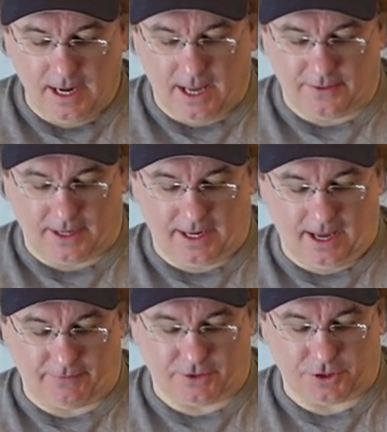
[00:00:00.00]
And then I
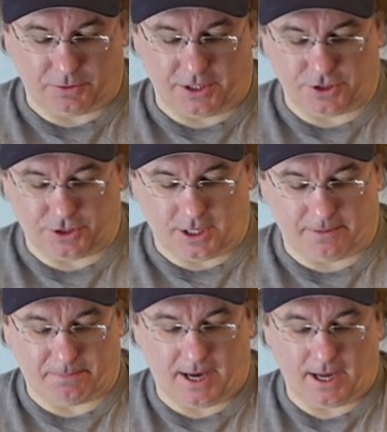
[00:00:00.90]
have a situation
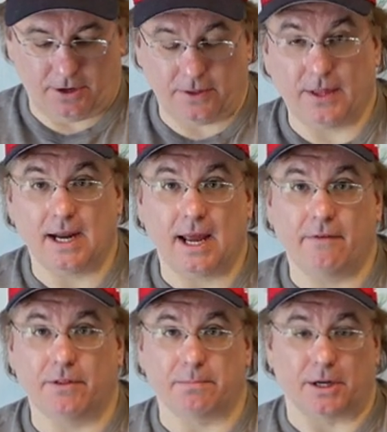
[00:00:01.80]
chart batter, and then I
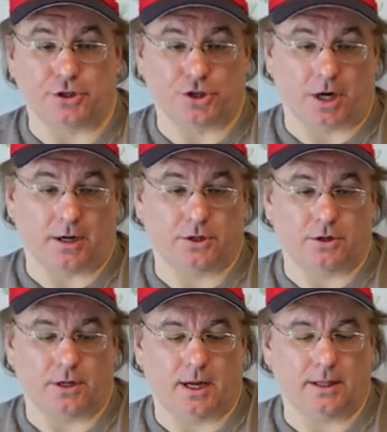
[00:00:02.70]
have the bunt chart.
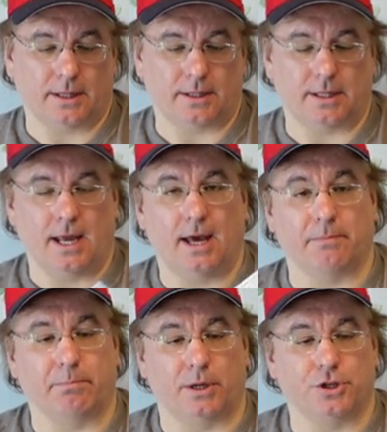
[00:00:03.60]
Good. I like that they had
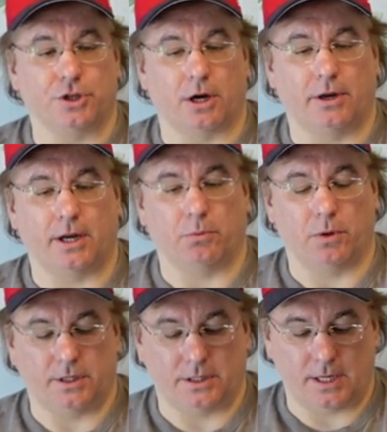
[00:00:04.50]
a bunt chart here,
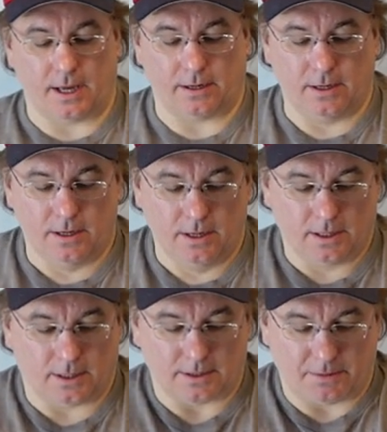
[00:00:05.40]
one to ten
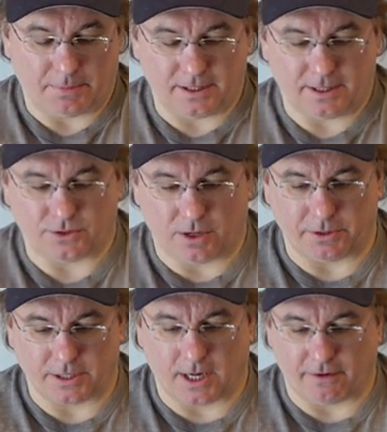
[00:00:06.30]
because uh, bunting's
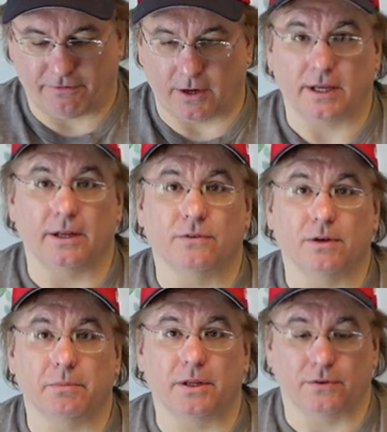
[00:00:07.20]
always kind of funky in
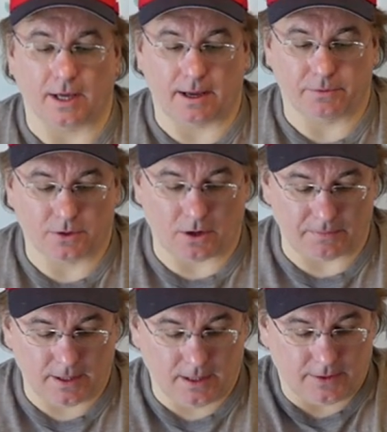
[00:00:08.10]
somebody's game.
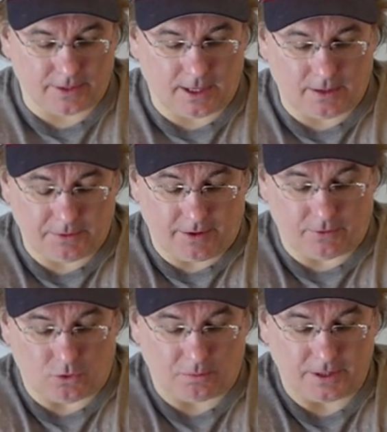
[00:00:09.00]
So that we have
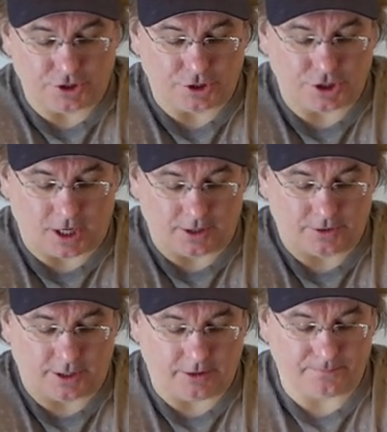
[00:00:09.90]
a whole bunch of
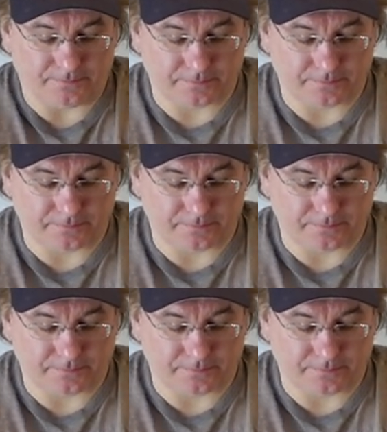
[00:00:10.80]
charts here.